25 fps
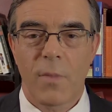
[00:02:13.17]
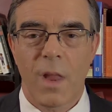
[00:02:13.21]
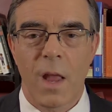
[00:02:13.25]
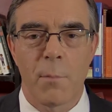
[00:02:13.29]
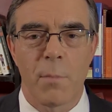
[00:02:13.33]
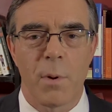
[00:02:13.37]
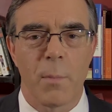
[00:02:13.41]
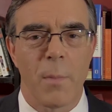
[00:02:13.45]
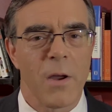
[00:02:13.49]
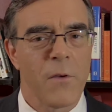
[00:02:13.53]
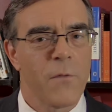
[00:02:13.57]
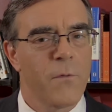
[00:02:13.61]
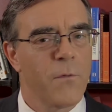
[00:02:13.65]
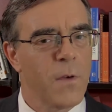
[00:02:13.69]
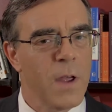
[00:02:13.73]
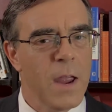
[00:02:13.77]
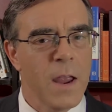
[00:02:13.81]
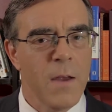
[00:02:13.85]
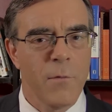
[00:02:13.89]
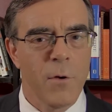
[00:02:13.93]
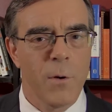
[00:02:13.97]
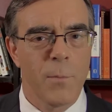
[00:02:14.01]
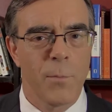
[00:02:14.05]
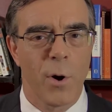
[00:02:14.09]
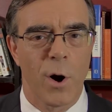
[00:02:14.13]
But my
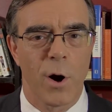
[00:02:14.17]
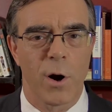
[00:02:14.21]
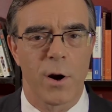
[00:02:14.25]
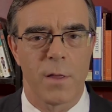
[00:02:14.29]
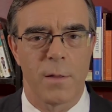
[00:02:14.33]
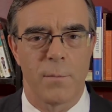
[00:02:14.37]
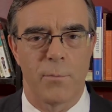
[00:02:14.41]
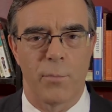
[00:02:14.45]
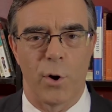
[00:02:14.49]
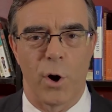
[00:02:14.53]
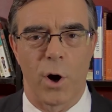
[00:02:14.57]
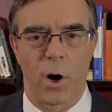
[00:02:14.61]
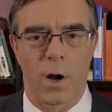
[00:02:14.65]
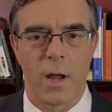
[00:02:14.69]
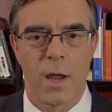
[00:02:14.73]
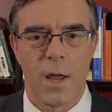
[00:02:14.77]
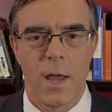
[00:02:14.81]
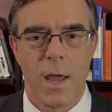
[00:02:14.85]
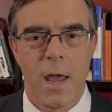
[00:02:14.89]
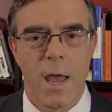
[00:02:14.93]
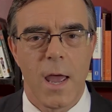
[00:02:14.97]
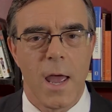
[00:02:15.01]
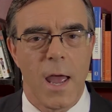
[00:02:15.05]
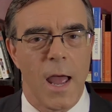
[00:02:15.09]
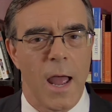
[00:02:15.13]
favorite part of the book,
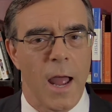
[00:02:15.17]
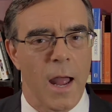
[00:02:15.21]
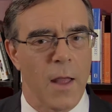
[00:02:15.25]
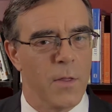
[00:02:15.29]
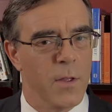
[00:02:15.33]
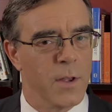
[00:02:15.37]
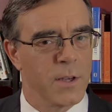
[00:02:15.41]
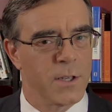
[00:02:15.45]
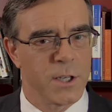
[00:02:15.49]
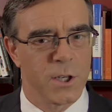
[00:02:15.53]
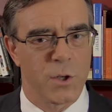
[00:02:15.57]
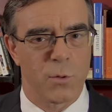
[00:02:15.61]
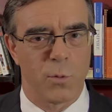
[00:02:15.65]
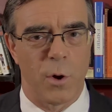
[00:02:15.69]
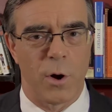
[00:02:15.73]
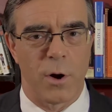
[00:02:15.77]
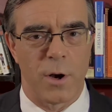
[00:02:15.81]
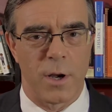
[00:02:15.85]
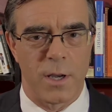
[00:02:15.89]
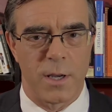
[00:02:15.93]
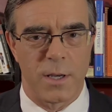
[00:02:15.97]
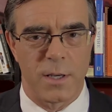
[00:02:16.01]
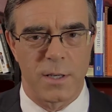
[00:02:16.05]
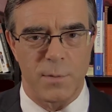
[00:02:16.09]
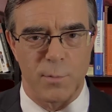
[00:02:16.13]
and this is where
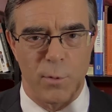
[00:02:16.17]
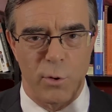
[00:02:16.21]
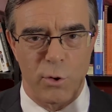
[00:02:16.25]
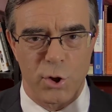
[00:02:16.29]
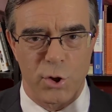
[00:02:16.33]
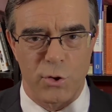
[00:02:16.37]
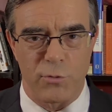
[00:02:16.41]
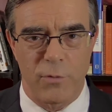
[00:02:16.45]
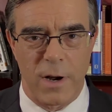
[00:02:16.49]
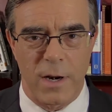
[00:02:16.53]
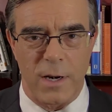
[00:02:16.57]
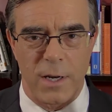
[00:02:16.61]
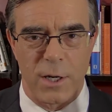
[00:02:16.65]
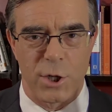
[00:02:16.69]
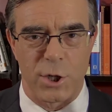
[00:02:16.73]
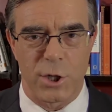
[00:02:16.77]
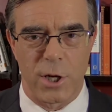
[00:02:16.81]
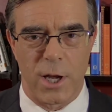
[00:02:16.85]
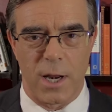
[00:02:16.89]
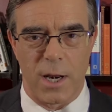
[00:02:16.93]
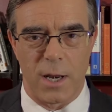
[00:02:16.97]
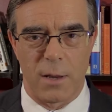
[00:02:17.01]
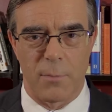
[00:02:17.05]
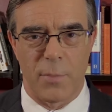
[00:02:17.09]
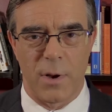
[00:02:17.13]
he is most directly
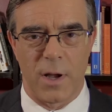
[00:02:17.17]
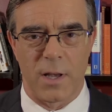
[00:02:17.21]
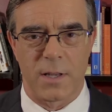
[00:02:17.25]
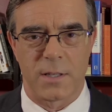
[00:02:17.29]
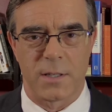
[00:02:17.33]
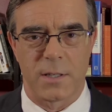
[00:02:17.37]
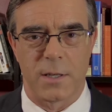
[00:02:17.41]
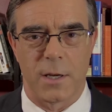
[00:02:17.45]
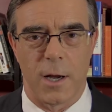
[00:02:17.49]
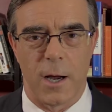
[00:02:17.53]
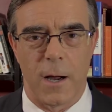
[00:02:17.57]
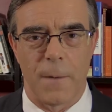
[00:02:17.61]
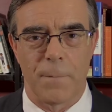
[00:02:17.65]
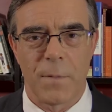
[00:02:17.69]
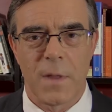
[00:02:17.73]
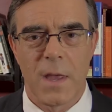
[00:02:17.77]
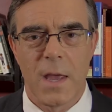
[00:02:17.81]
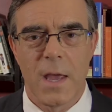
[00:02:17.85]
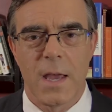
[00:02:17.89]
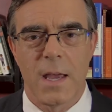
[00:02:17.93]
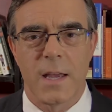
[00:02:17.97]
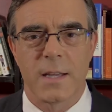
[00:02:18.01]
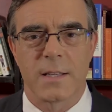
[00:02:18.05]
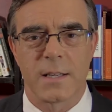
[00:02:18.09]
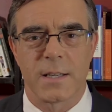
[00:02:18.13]
channeling Bastiat,
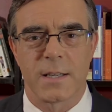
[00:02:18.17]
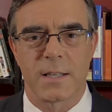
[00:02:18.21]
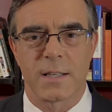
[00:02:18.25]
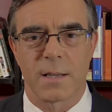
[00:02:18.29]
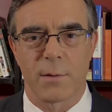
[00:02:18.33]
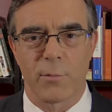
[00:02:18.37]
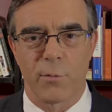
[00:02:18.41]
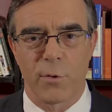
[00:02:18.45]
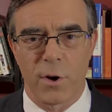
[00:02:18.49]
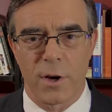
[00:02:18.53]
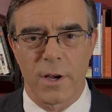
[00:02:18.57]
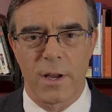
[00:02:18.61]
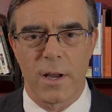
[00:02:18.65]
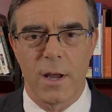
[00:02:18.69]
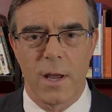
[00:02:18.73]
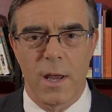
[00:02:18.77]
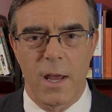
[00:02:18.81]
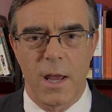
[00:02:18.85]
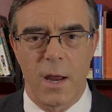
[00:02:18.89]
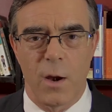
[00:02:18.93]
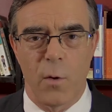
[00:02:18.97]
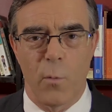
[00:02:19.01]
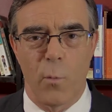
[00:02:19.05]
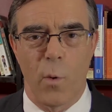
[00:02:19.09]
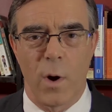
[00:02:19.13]
is his summary
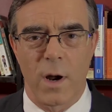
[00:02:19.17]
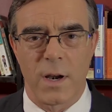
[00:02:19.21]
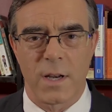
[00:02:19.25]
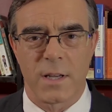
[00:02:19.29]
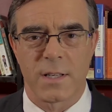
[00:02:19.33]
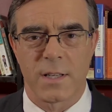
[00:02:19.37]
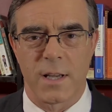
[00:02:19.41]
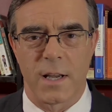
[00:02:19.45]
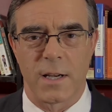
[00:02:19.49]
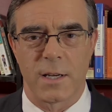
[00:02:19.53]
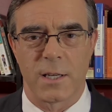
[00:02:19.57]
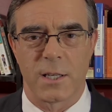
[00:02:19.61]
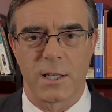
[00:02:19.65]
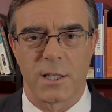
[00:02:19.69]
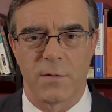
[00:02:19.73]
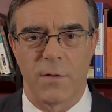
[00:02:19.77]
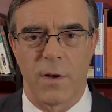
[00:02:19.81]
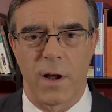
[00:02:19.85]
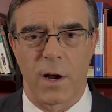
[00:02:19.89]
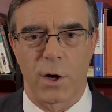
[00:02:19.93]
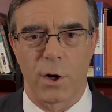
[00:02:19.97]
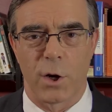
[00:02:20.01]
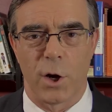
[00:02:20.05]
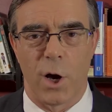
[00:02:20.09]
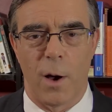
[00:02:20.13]
in one sentence of
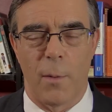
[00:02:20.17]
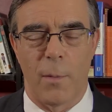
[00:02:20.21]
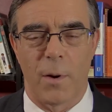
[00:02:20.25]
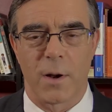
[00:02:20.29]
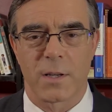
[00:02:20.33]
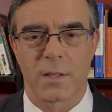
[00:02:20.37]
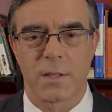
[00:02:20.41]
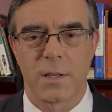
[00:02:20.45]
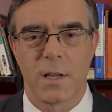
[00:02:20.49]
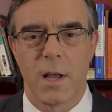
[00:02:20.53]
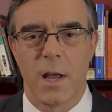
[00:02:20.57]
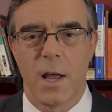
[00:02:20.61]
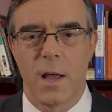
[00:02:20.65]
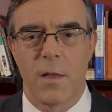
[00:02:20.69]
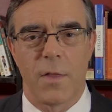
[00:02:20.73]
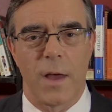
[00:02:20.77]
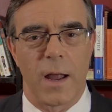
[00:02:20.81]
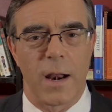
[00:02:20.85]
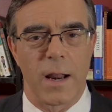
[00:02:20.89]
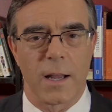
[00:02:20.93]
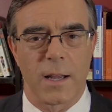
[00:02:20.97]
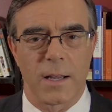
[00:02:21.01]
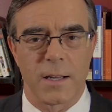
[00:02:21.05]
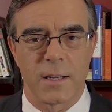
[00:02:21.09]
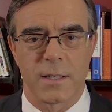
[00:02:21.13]
economics, that
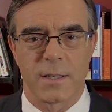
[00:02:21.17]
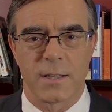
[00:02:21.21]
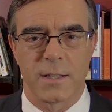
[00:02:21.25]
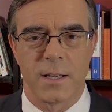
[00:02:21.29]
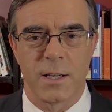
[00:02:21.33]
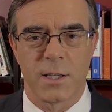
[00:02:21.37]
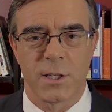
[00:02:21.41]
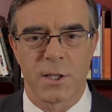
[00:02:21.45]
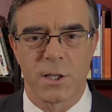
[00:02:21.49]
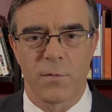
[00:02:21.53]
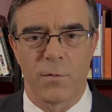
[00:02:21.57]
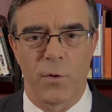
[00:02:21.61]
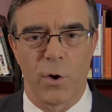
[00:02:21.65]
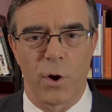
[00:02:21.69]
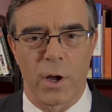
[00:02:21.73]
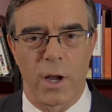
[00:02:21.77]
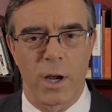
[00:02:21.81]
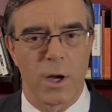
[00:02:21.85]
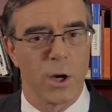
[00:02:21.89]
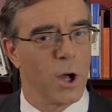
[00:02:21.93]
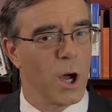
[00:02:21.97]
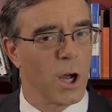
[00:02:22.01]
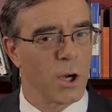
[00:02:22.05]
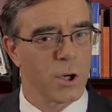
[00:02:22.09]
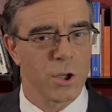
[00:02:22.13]
it consists of
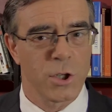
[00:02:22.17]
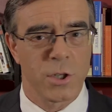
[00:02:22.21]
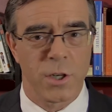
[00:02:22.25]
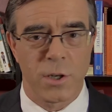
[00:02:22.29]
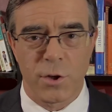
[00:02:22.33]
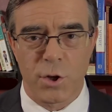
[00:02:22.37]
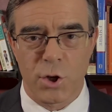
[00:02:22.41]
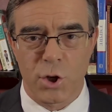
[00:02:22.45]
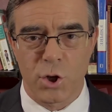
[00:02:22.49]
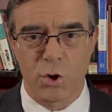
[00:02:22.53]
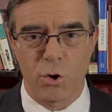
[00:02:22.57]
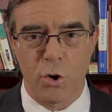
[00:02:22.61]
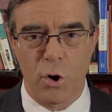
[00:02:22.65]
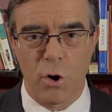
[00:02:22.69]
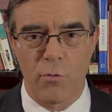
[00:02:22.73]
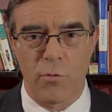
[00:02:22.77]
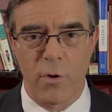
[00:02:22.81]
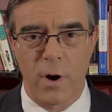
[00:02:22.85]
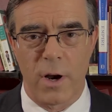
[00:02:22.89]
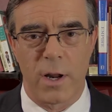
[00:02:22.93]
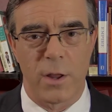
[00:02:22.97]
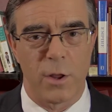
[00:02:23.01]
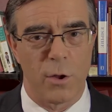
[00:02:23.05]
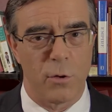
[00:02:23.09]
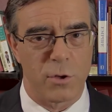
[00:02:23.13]
looking not just at the short
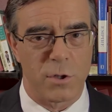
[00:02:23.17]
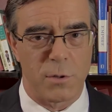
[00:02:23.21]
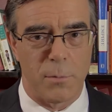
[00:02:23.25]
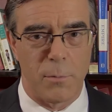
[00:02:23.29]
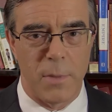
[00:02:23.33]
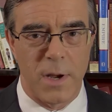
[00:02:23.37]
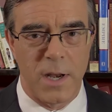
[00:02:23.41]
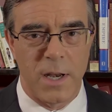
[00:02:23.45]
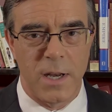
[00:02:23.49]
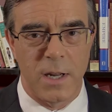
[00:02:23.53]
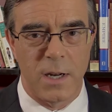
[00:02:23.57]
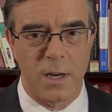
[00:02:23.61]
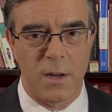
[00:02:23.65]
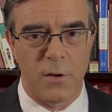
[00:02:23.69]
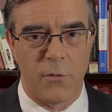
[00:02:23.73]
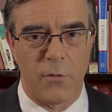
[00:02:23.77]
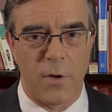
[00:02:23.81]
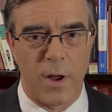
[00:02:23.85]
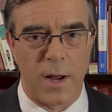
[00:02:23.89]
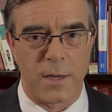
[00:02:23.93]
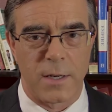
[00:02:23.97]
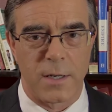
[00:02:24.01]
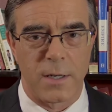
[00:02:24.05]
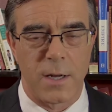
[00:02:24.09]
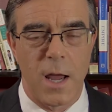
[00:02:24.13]
run and those immediately
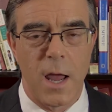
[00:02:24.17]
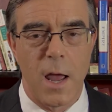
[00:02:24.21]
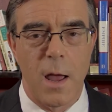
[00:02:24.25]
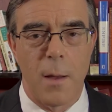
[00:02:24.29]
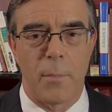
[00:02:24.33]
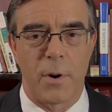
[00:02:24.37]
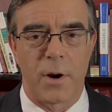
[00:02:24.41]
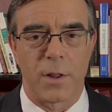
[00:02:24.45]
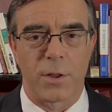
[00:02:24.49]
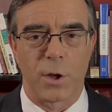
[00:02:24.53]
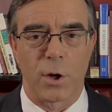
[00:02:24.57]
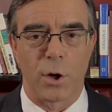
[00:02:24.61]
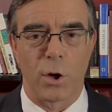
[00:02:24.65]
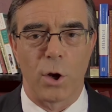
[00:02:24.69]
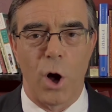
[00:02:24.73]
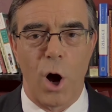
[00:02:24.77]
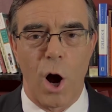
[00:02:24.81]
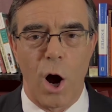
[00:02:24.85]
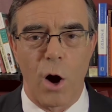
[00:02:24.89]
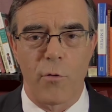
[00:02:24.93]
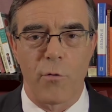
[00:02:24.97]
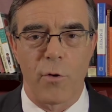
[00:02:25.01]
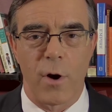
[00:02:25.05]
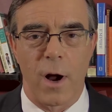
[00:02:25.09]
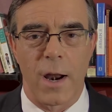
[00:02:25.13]
affected, but at the
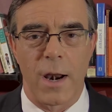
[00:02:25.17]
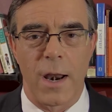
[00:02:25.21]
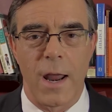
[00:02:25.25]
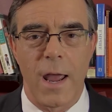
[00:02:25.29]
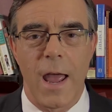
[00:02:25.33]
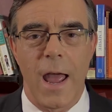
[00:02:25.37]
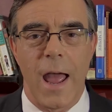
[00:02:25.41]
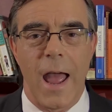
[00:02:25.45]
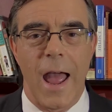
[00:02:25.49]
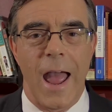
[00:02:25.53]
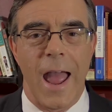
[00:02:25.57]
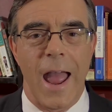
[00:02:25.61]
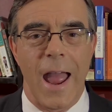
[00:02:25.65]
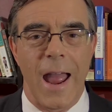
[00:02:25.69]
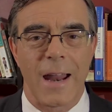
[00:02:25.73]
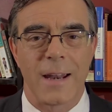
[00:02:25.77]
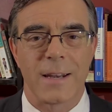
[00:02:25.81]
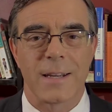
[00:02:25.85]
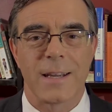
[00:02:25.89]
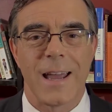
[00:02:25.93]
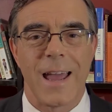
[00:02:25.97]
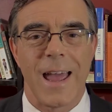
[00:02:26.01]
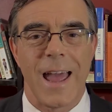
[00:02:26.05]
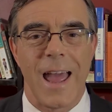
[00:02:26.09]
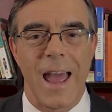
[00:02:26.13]
long run
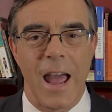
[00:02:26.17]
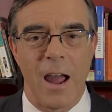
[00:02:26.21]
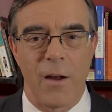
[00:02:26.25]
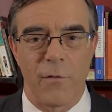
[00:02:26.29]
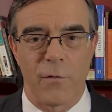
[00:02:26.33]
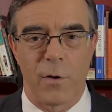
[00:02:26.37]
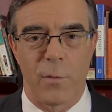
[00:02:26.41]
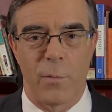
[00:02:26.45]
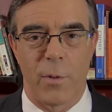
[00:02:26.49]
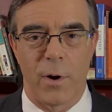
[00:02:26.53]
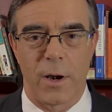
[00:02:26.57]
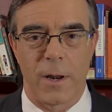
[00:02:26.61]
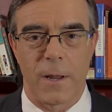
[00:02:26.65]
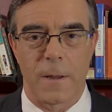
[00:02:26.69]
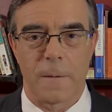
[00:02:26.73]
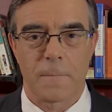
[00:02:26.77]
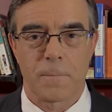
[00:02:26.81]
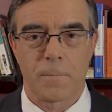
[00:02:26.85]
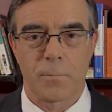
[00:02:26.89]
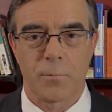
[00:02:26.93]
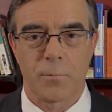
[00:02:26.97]
and everybody.